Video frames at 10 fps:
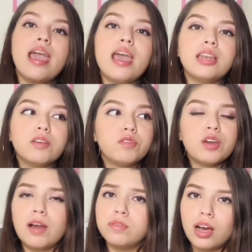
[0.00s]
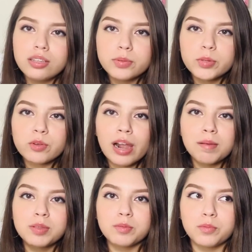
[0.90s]
And if you have not
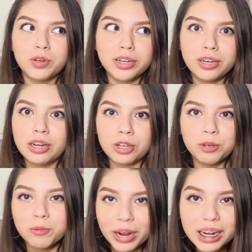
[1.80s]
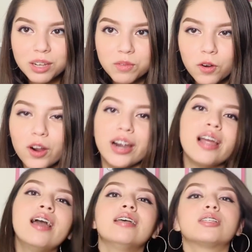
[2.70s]
subscribed, what are you waiting for?